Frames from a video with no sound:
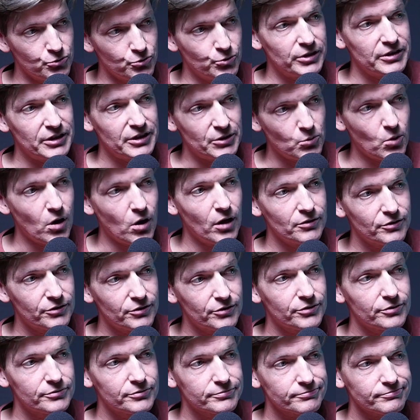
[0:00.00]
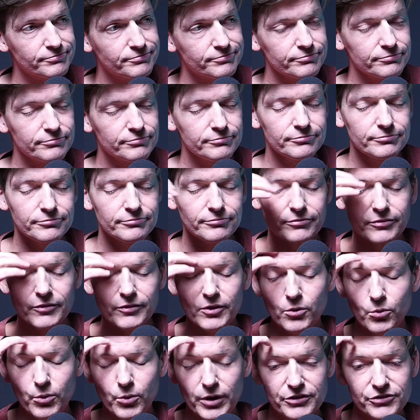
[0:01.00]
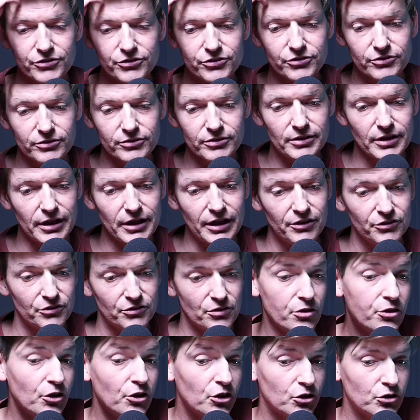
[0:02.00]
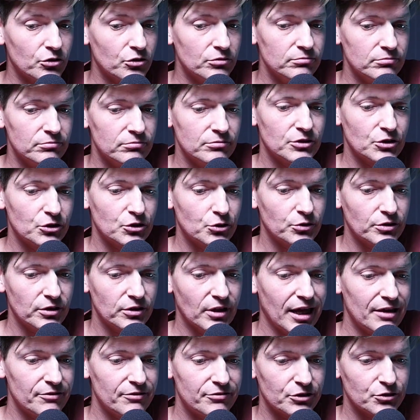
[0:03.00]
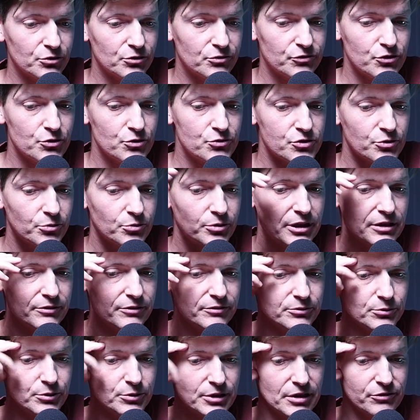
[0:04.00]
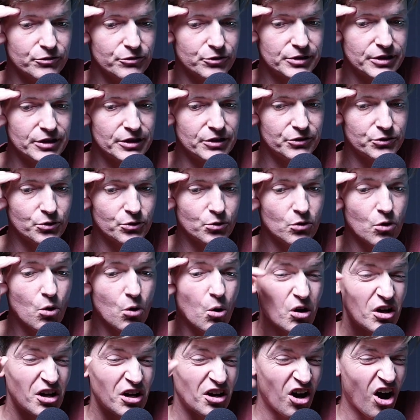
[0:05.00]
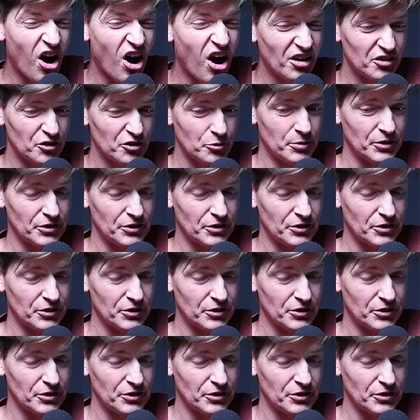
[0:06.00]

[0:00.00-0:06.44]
you really want, mm. which is the the good life, the good future, whatever whatever it is, or or God,